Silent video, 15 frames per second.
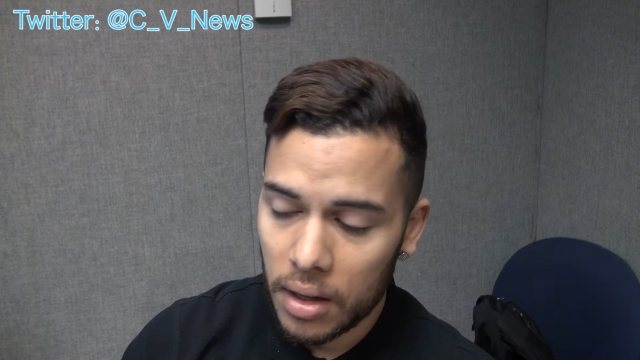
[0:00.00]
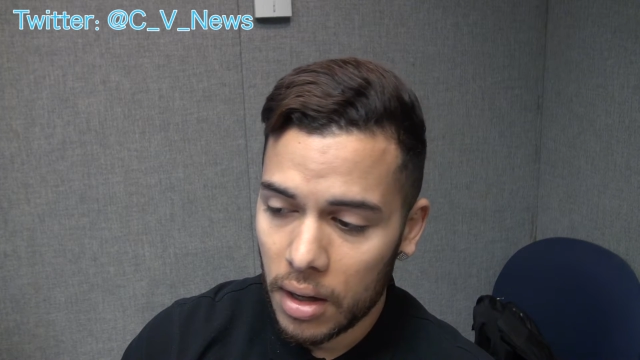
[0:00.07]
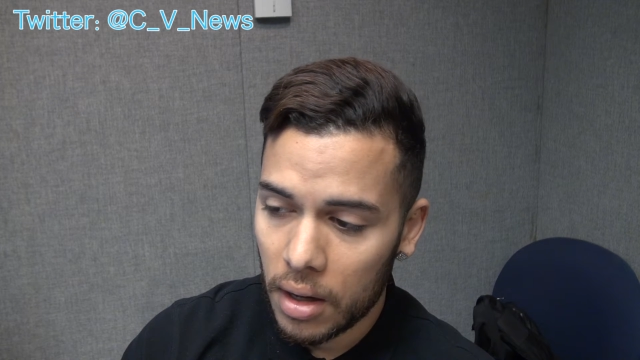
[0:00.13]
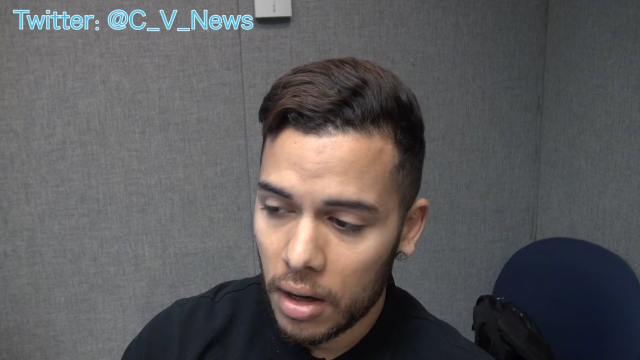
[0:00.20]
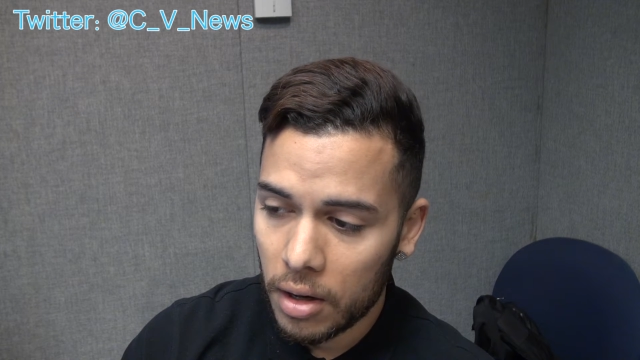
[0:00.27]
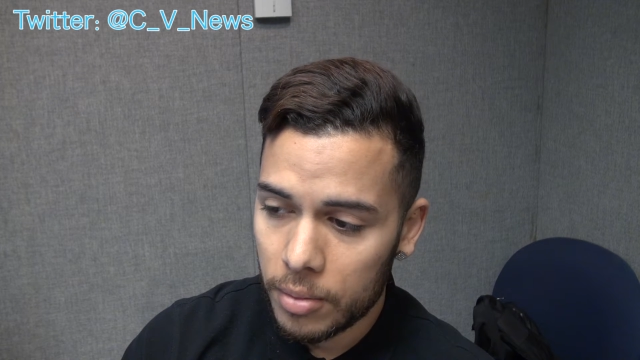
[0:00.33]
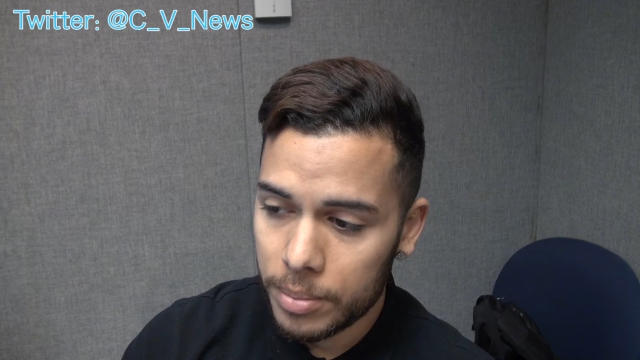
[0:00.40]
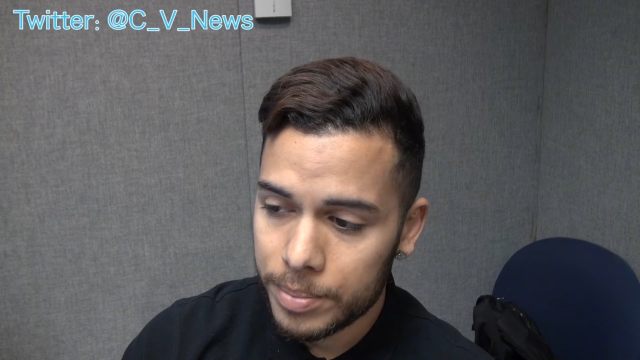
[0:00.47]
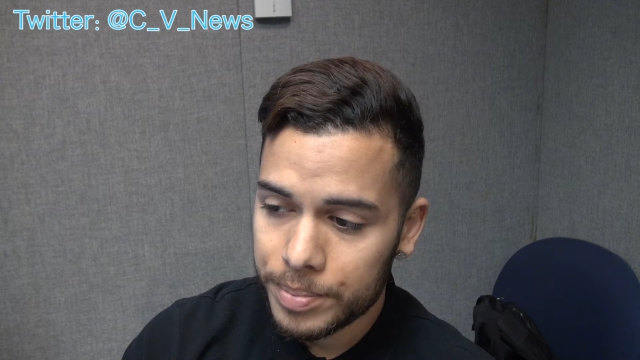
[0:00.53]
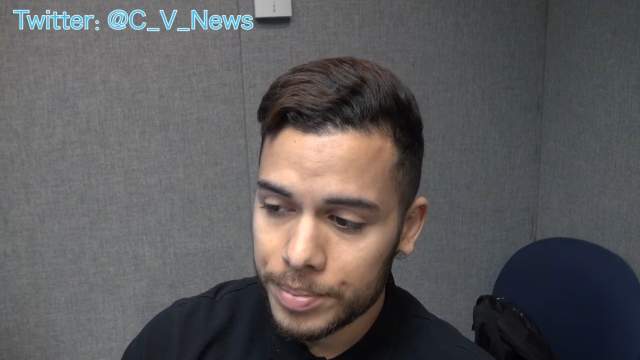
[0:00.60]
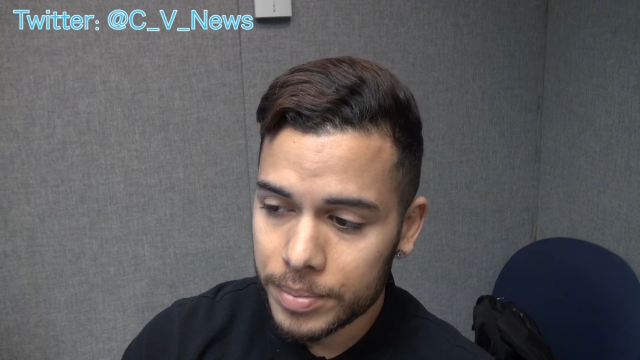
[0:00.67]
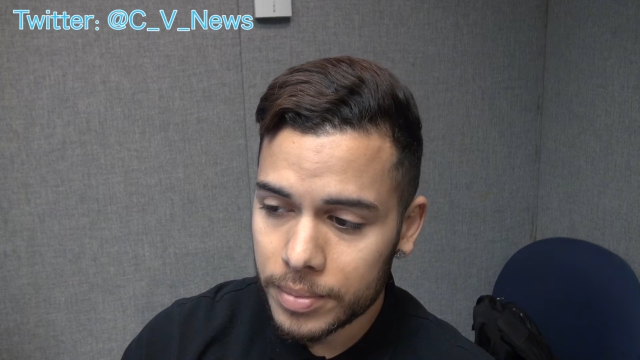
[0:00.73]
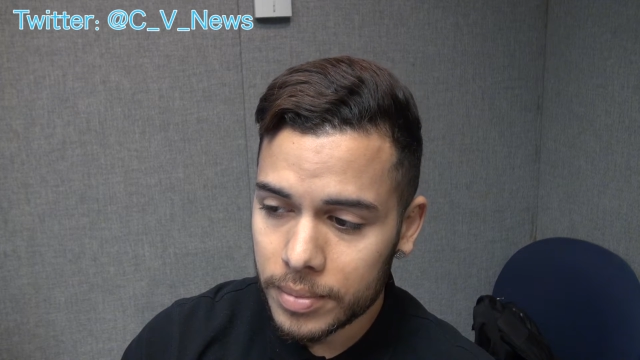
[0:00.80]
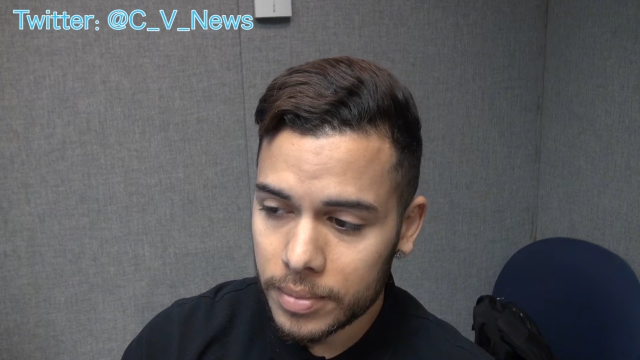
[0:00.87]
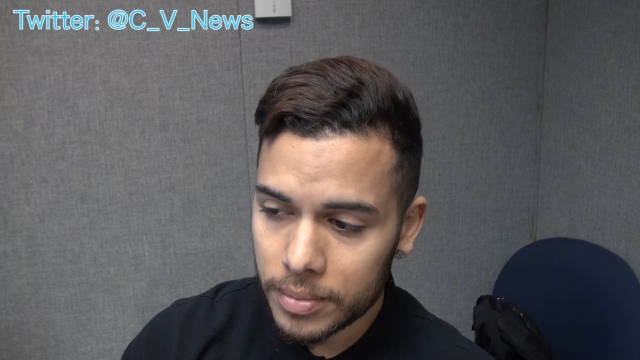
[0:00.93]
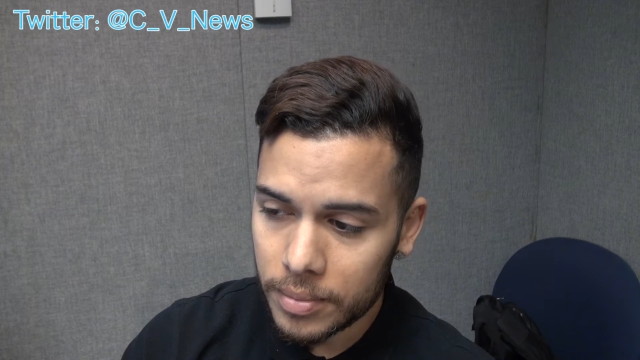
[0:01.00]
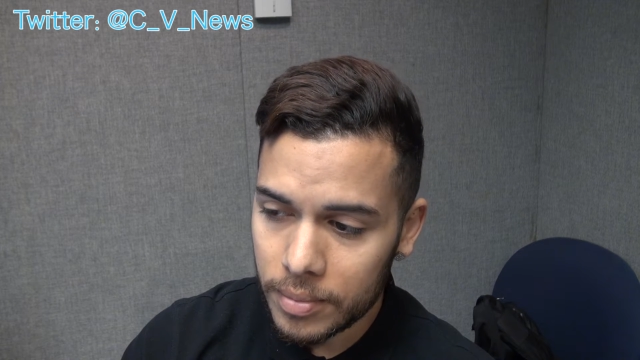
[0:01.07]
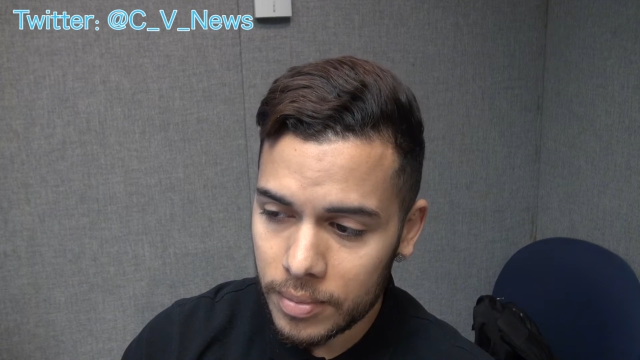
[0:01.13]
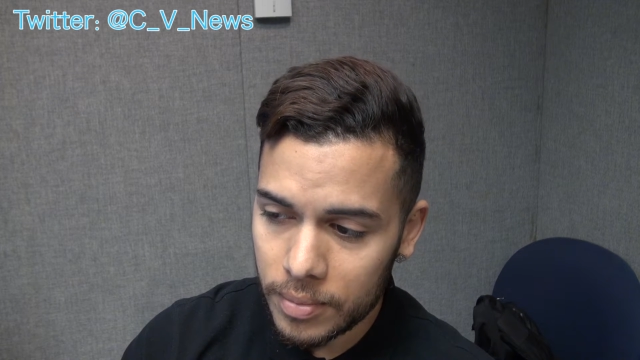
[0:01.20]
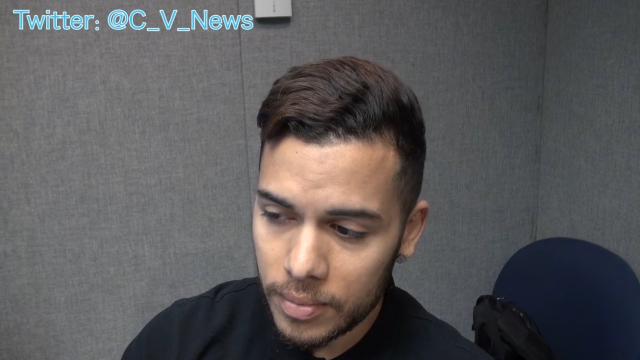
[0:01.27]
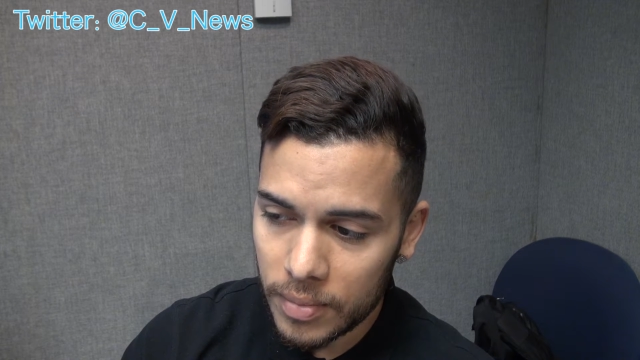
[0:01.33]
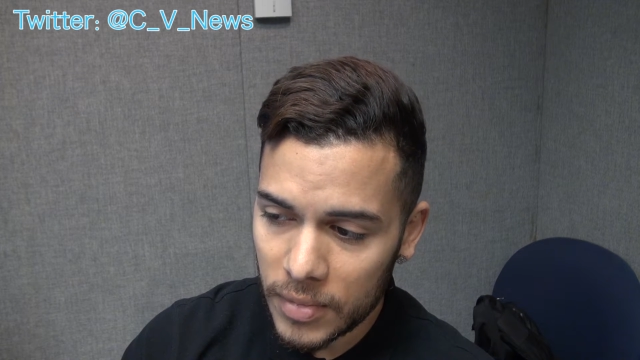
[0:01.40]

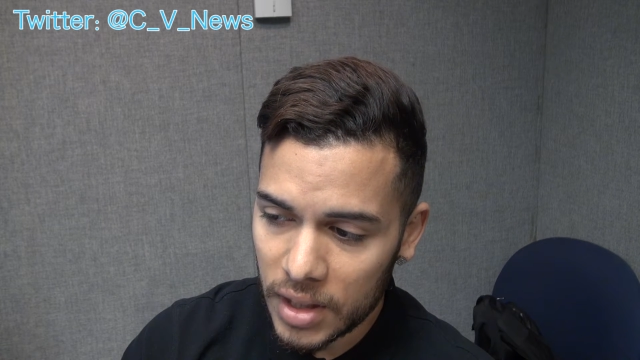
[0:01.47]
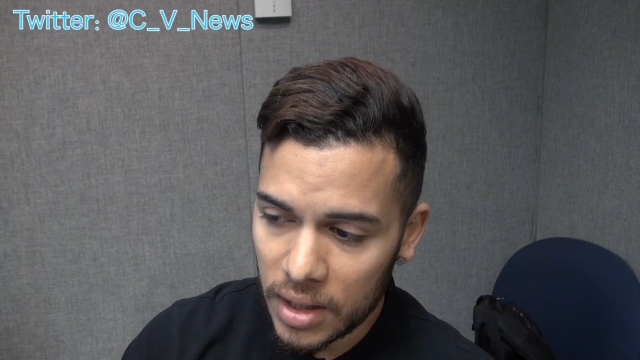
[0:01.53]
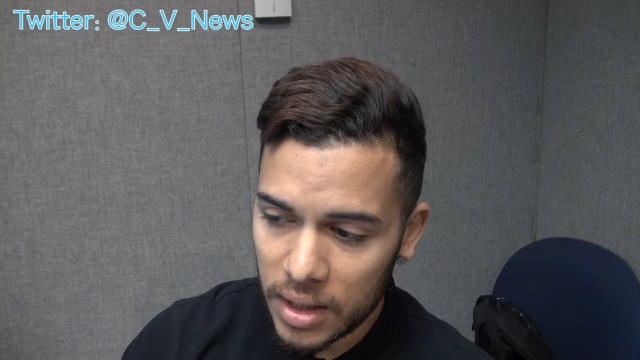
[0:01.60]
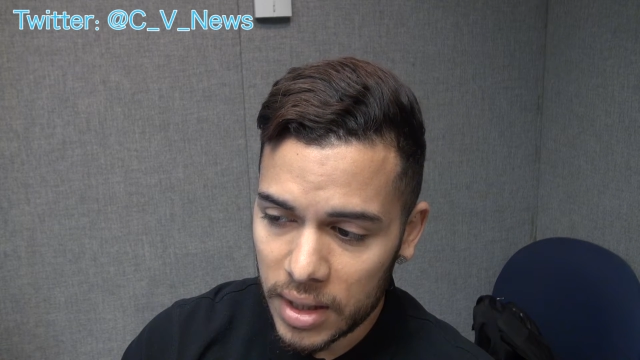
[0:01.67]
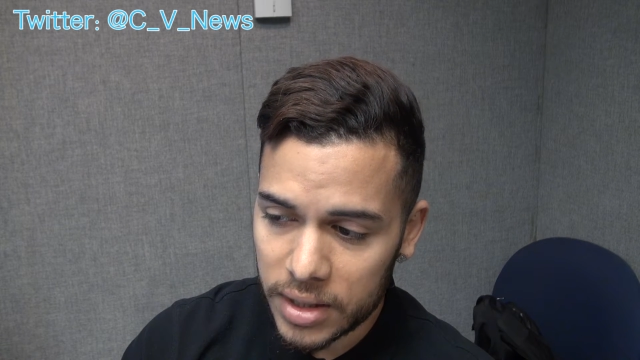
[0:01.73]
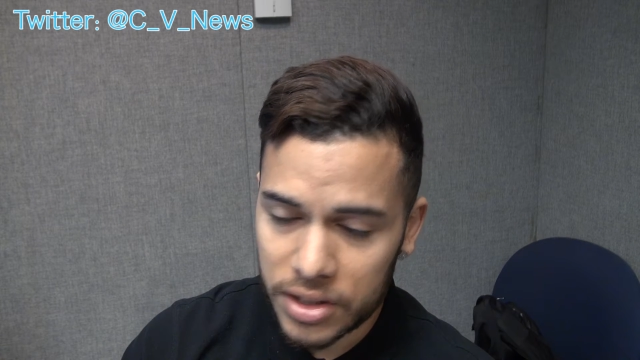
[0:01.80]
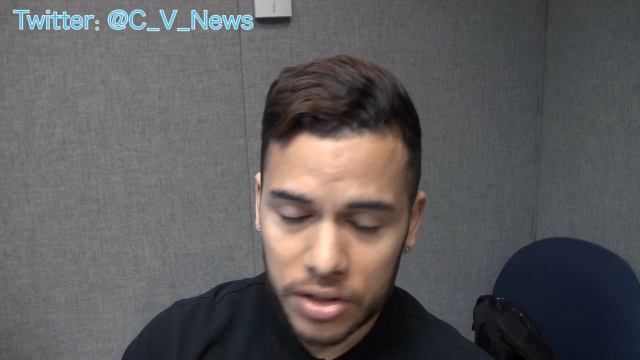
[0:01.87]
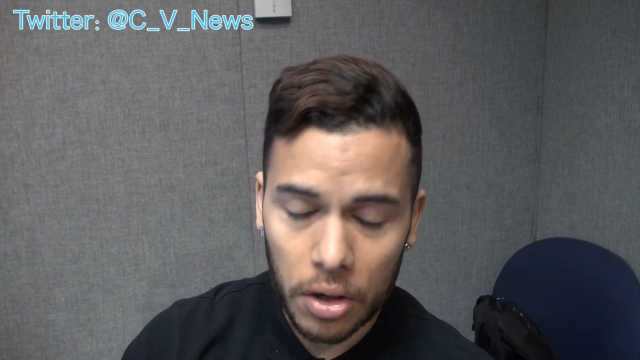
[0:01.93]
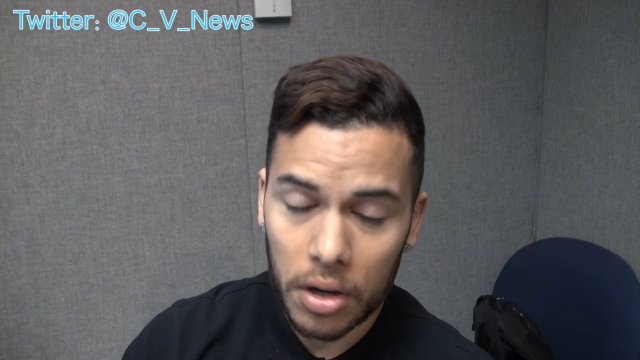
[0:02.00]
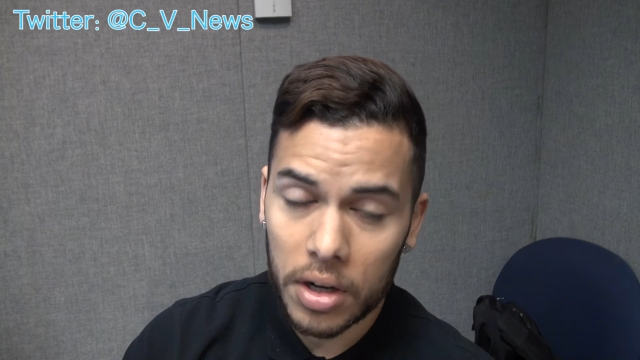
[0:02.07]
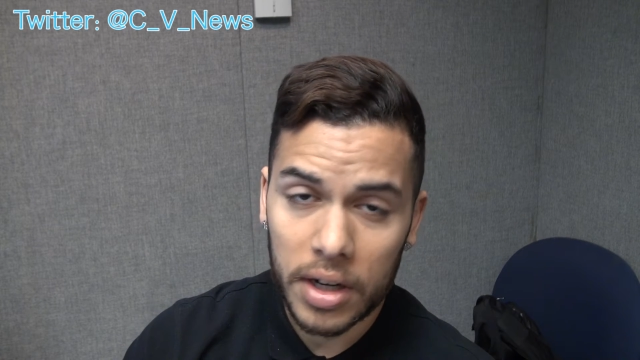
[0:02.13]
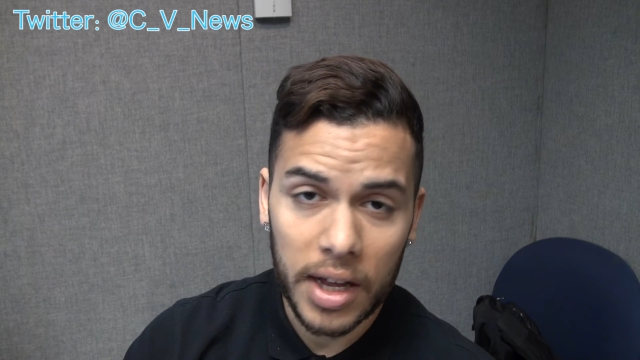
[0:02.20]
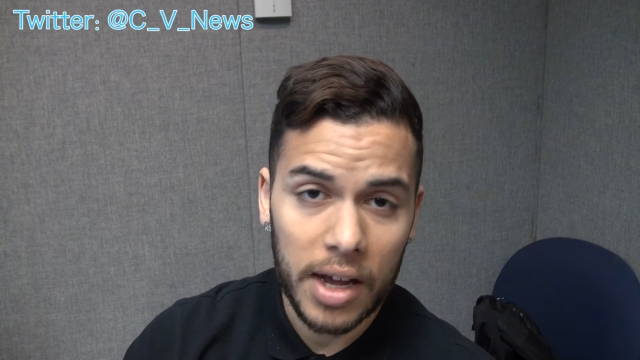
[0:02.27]
It started